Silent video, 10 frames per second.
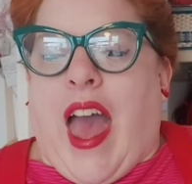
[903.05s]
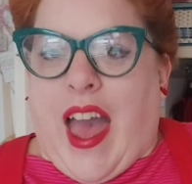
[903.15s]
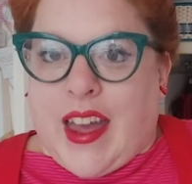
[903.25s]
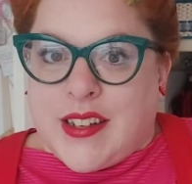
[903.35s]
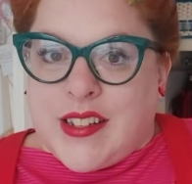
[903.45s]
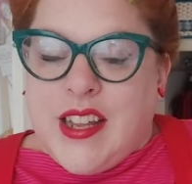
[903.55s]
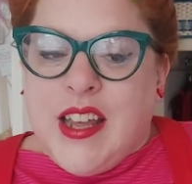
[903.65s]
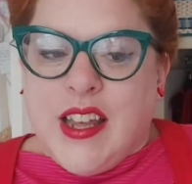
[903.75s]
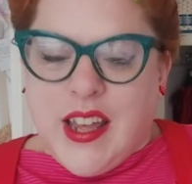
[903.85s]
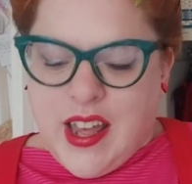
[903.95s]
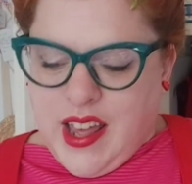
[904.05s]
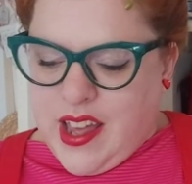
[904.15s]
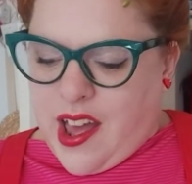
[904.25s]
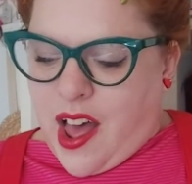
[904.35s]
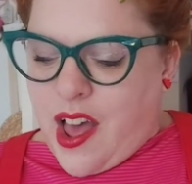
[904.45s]
And
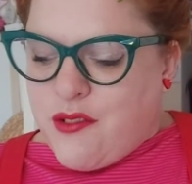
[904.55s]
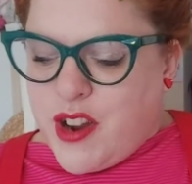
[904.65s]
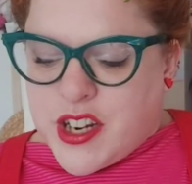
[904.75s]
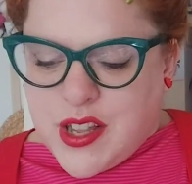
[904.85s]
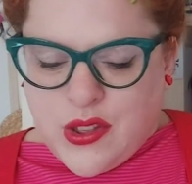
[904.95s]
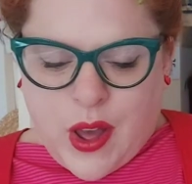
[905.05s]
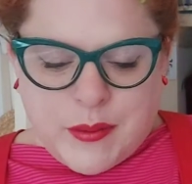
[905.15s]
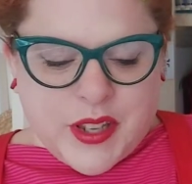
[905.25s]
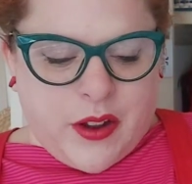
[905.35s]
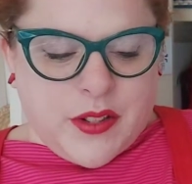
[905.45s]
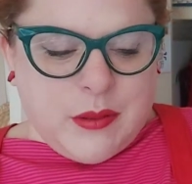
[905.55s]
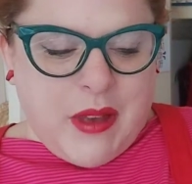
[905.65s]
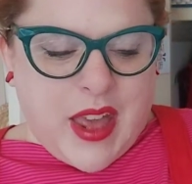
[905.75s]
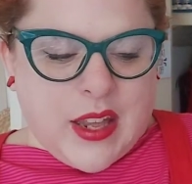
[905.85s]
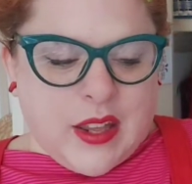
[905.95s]
I originally thought I was going to
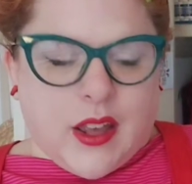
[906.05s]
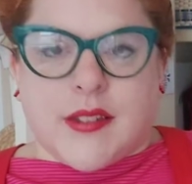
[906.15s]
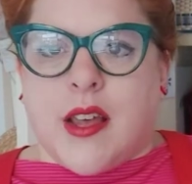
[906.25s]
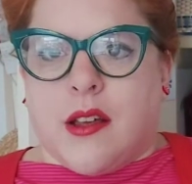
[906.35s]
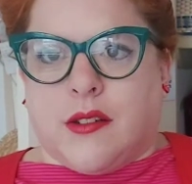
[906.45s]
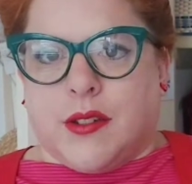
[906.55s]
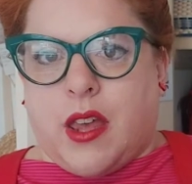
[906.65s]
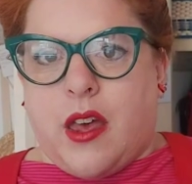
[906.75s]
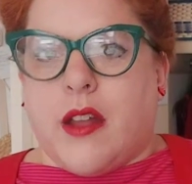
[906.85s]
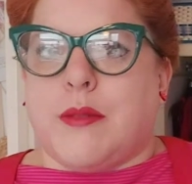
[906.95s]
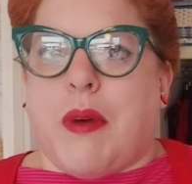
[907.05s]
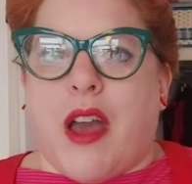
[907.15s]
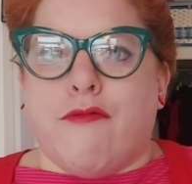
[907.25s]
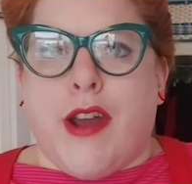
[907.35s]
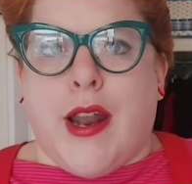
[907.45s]
make a circle skirt, but
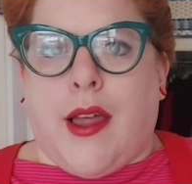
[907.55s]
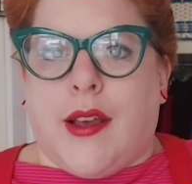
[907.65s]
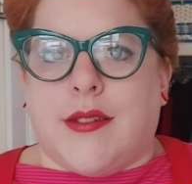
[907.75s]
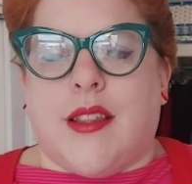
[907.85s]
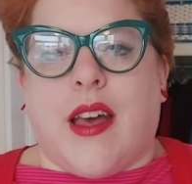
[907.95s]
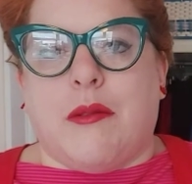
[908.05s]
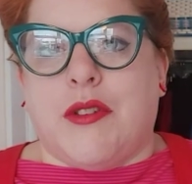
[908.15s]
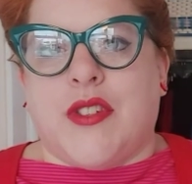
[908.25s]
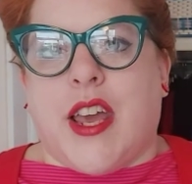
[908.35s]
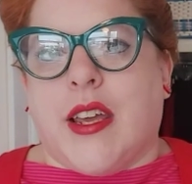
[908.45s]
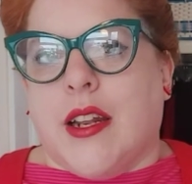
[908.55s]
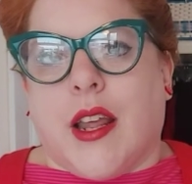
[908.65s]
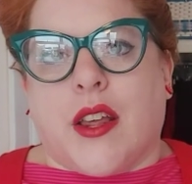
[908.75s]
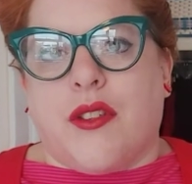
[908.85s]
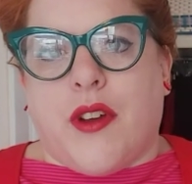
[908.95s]
I realised that that would have taken
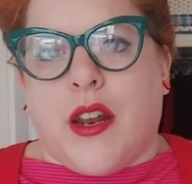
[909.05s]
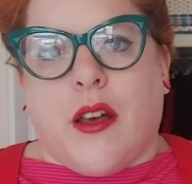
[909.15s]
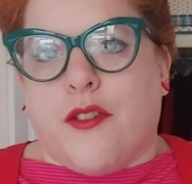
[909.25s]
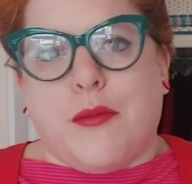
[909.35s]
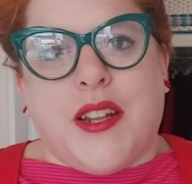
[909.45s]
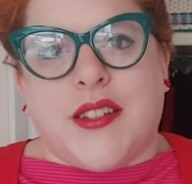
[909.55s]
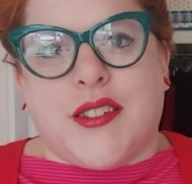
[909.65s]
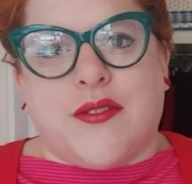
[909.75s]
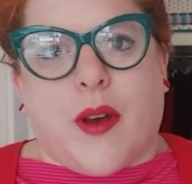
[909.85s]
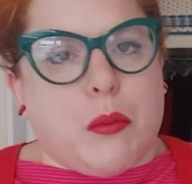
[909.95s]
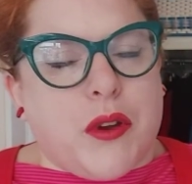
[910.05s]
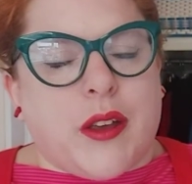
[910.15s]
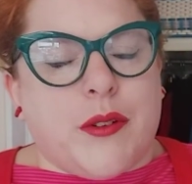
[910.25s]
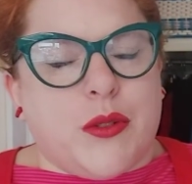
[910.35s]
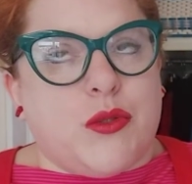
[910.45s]
like 3.5 metres of
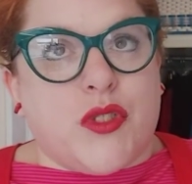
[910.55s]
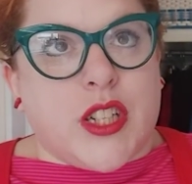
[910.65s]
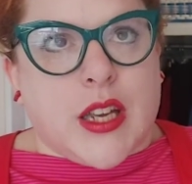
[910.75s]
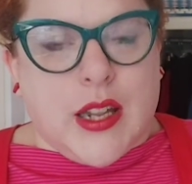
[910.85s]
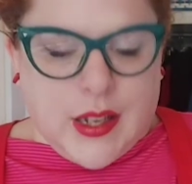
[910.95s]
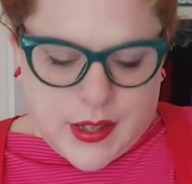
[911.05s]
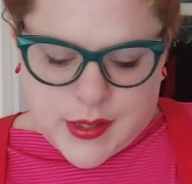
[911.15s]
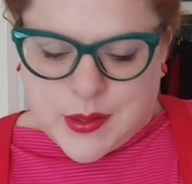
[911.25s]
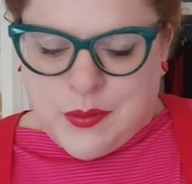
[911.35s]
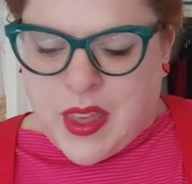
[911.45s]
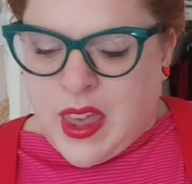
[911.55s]
fabric, which is ridiculous.